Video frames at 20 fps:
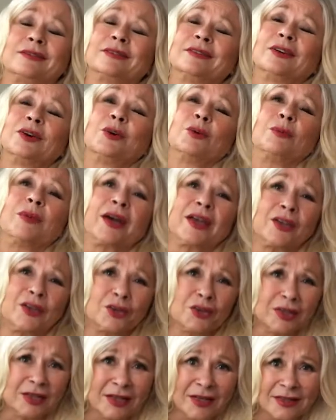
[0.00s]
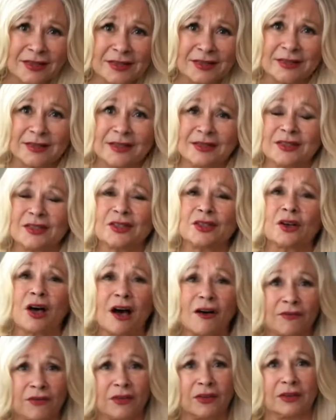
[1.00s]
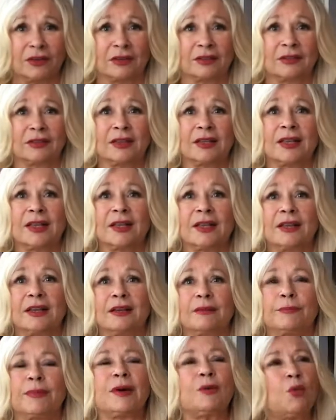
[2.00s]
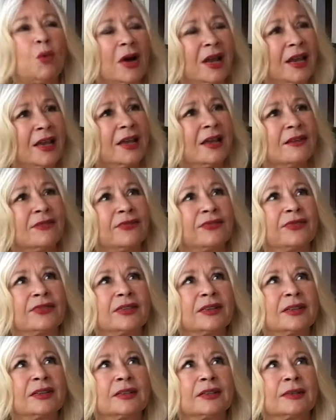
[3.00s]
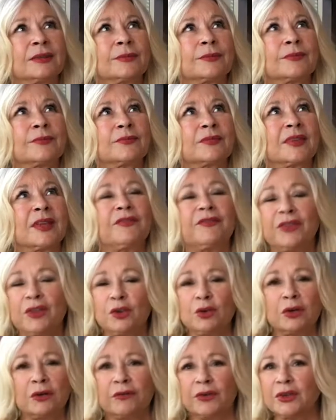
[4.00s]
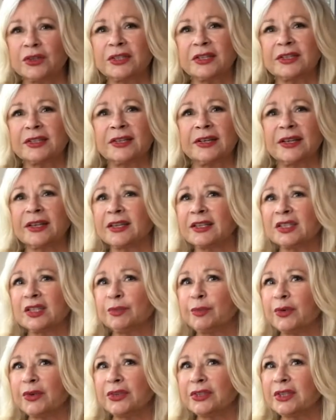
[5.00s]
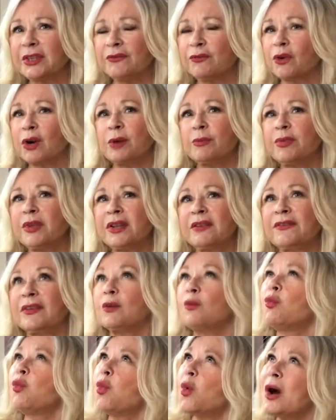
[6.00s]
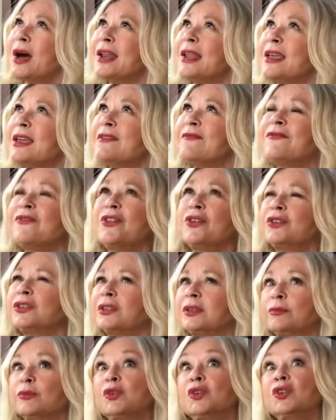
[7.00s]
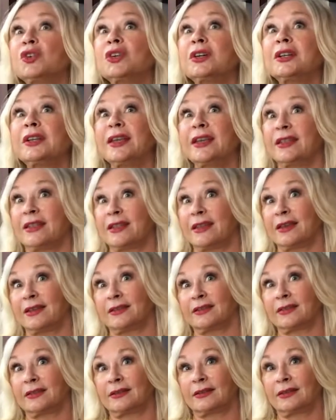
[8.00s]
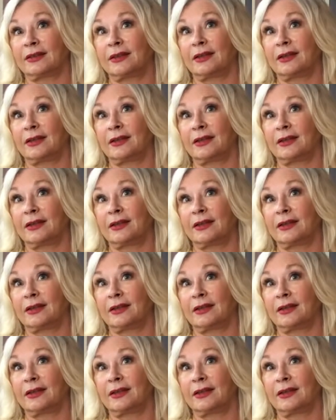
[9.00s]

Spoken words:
Oh my goodness, this is awful. But what if the universe isn't a conspiracy for our benefit? What if there's some good in this?